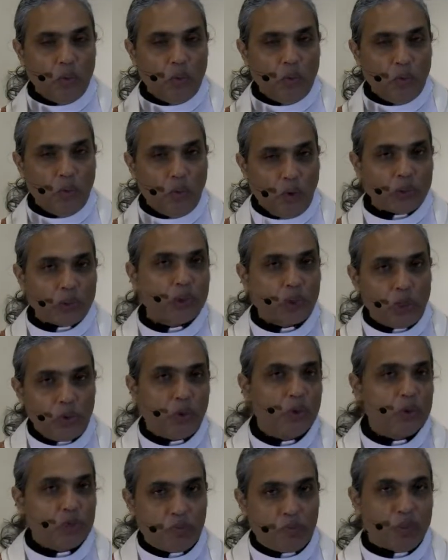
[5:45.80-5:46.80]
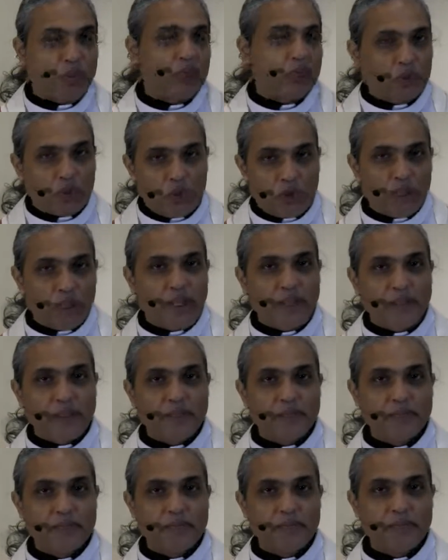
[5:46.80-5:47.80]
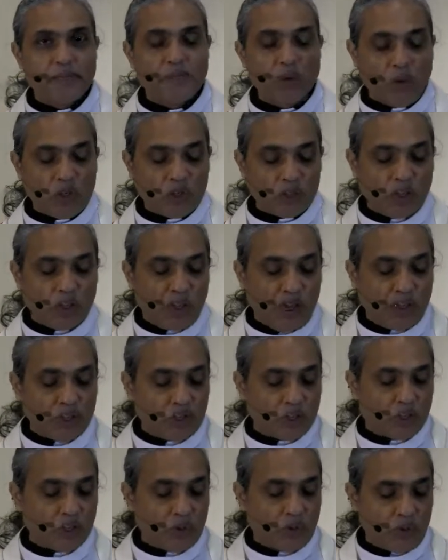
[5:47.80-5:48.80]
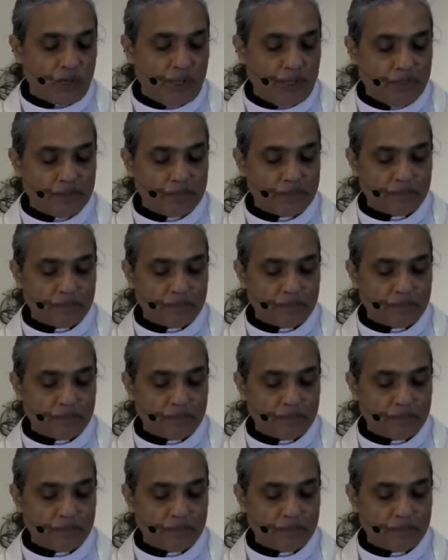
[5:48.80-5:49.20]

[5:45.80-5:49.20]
what's Luke's biggest story? What's the largest story?